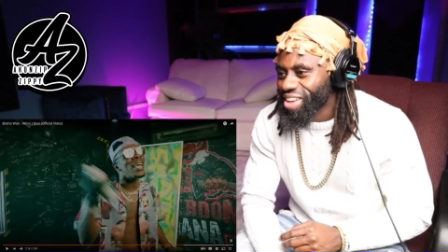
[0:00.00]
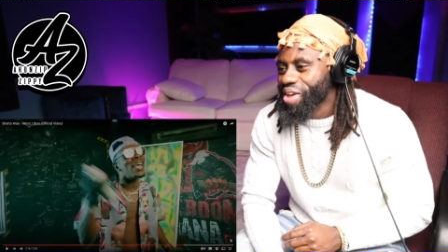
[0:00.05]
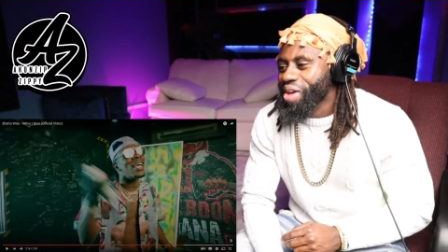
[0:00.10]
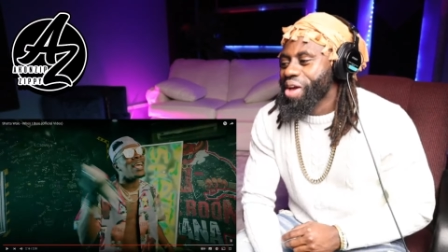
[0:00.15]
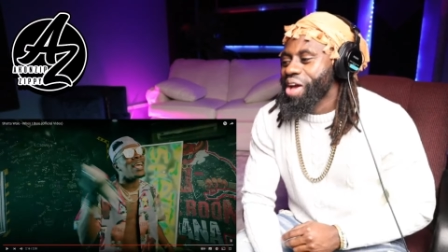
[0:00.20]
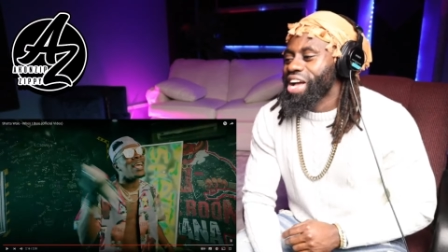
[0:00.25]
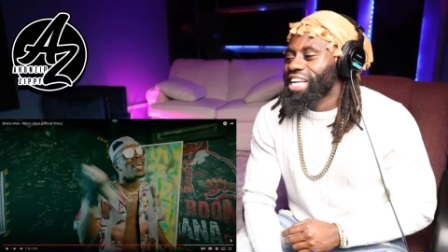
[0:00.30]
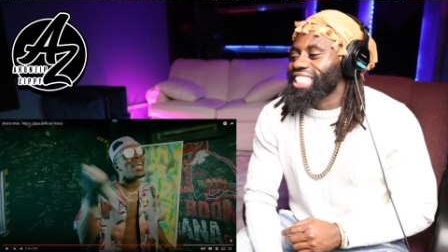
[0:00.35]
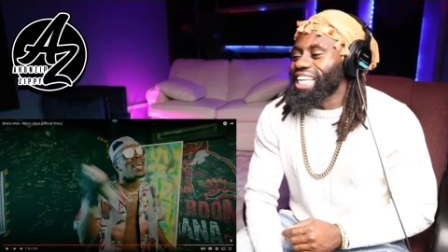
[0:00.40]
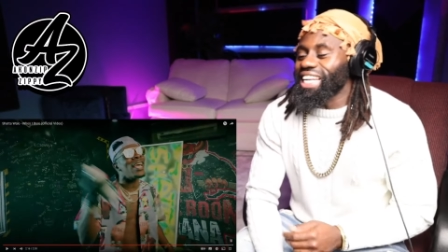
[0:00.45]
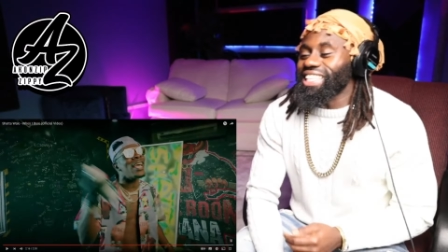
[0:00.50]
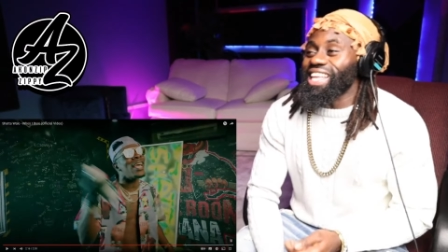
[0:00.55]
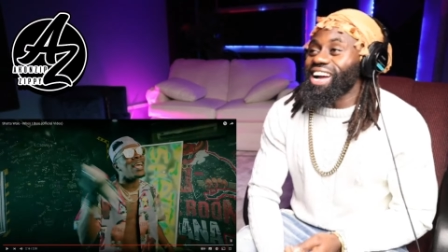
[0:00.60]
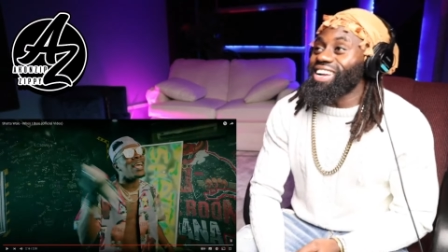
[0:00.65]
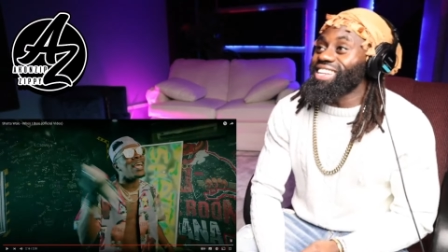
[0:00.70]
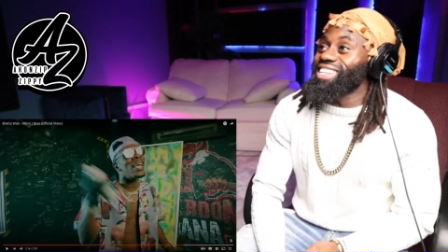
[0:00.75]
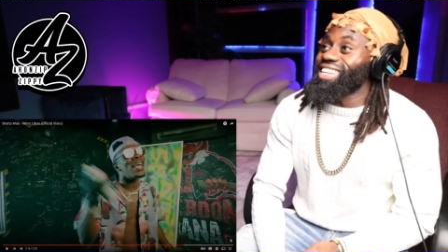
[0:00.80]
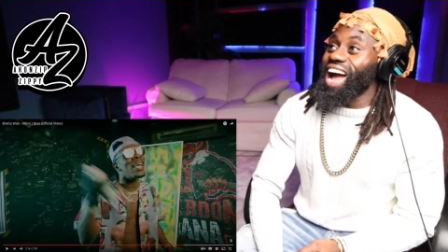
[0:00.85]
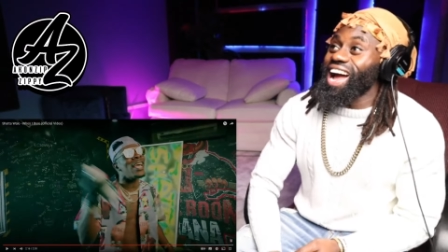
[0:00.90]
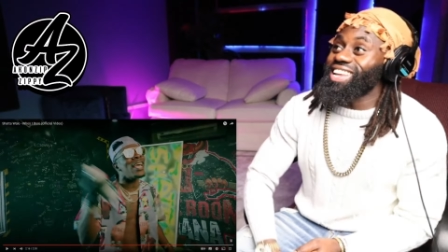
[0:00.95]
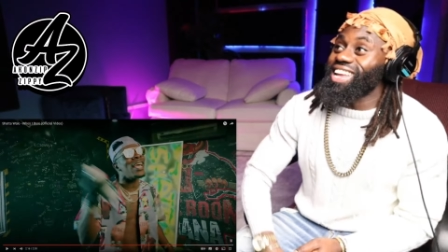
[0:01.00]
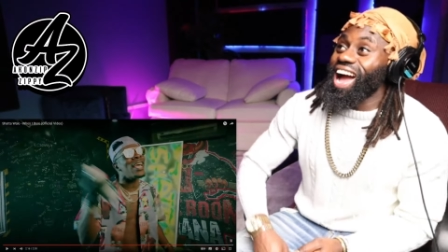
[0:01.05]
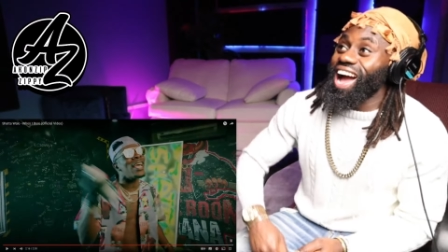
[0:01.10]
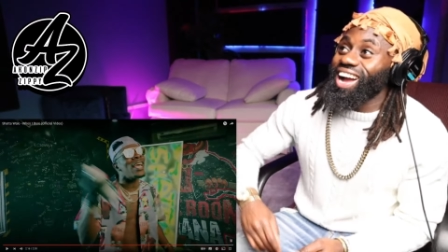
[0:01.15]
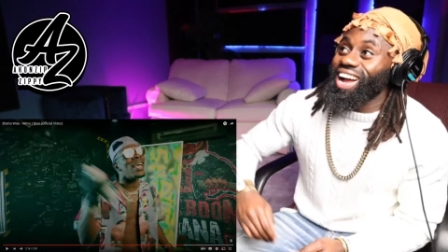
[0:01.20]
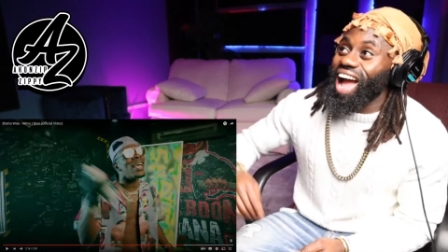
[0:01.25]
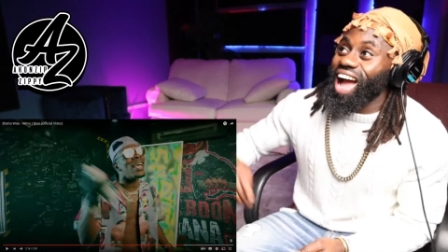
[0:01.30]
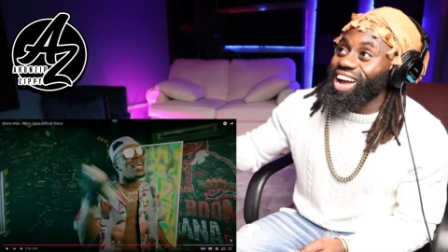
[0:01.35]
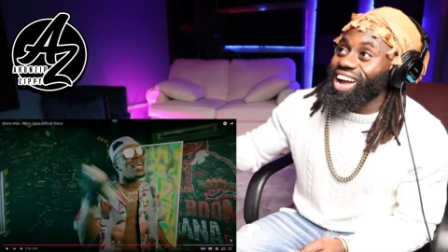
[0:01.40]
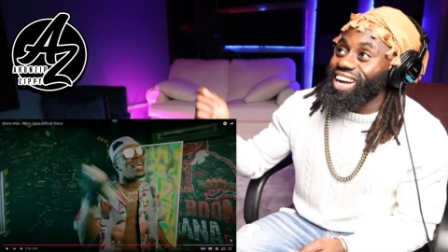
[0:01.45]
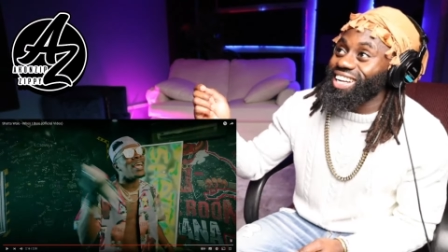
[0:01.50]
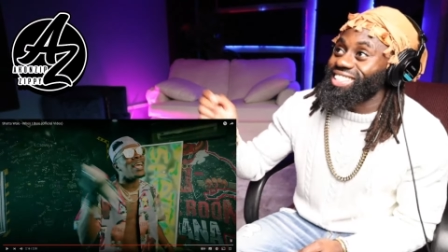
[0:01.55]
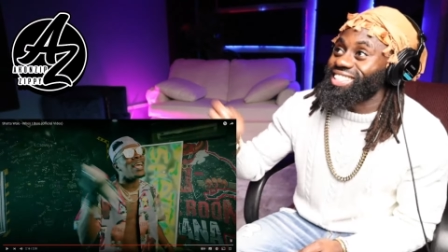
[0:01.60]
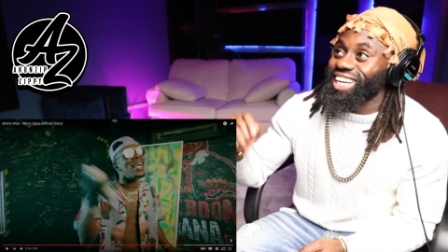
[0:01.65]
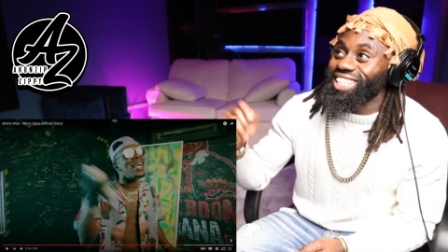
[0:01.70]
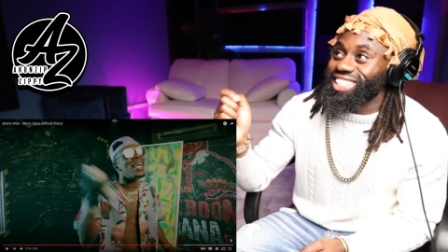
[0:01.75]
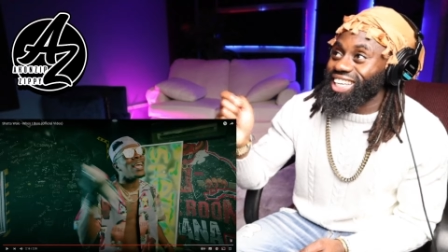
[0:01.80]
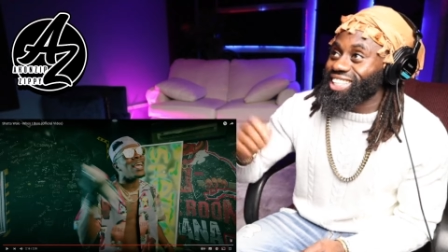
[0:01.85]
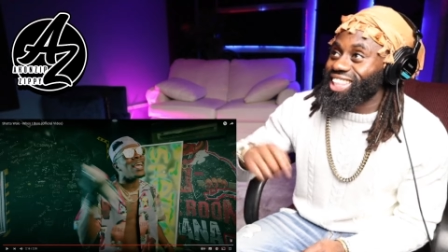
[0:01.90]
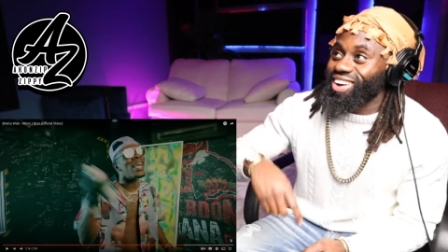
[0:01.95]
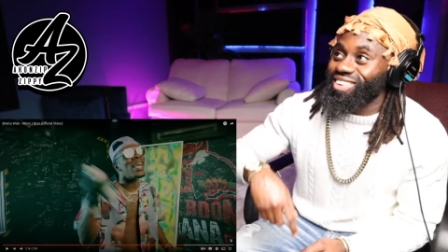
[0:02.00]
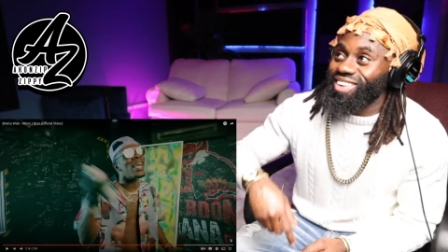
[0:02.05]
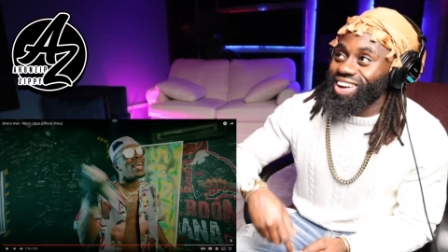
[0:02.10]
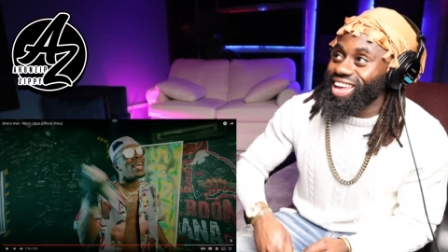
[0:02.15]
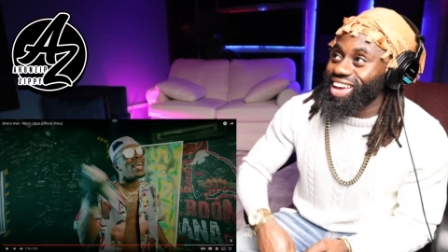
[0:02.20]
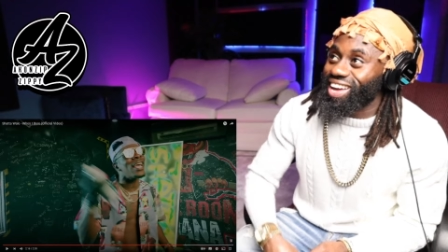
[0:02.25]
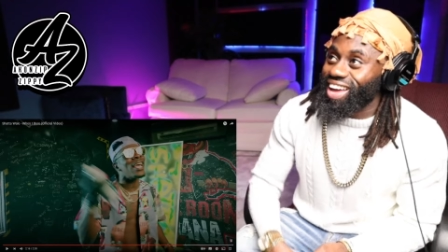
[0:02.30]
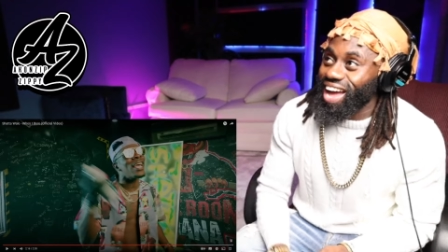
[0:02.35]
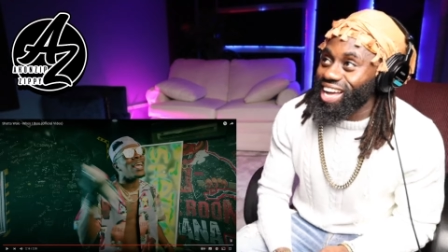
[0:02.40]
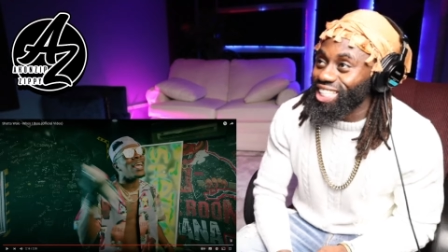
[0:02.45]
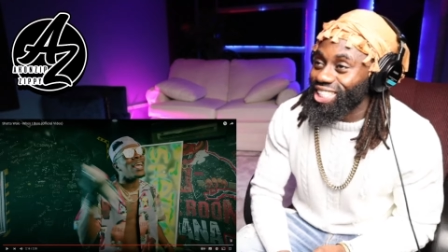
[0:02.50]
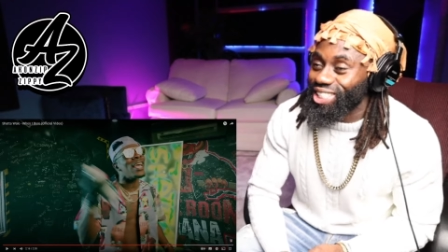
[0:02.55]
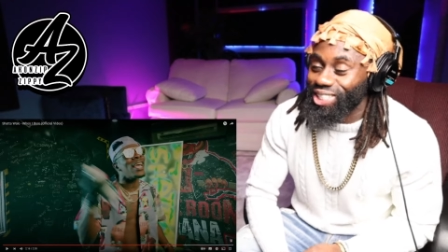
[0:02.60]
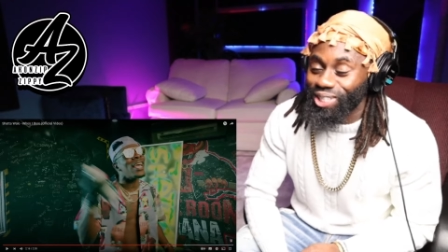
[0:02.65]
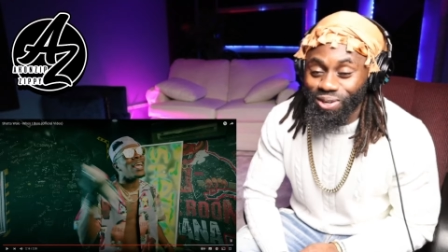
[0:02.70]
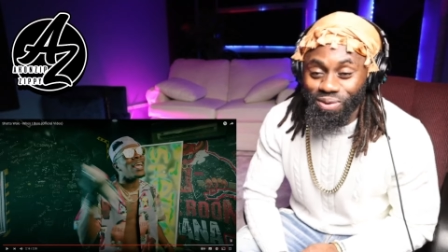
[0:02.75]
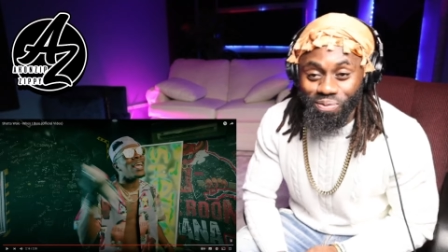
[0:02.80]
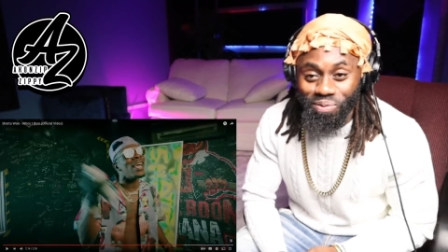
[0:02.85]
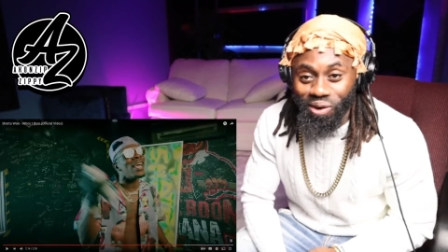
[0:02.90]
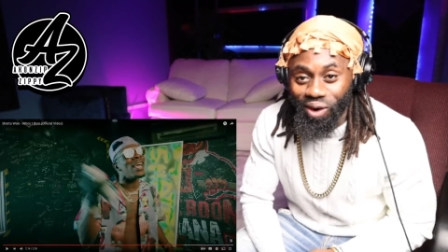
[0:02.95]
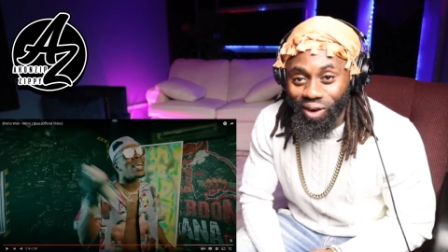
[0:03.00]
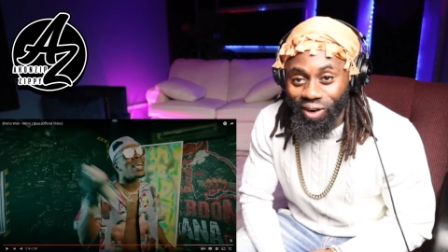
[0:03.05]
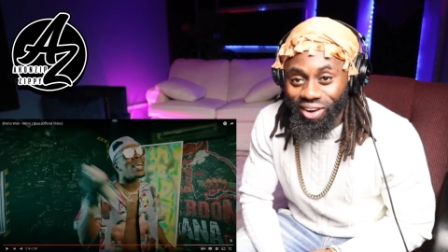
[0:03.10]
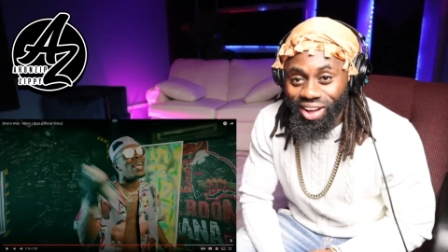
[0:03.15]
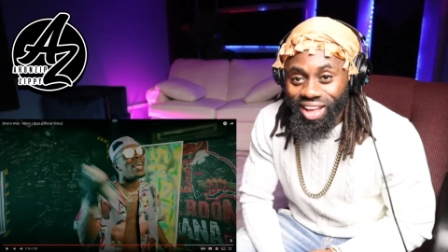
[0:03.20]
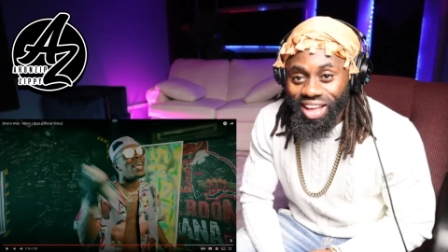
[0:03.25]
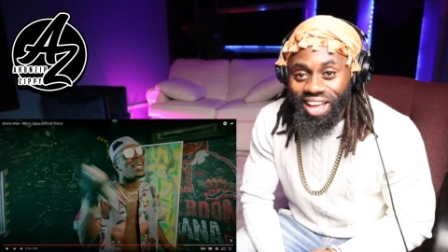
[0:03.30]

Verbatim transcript: Shadanya, yeah, I can tell Shatta Wale can shoot, bro.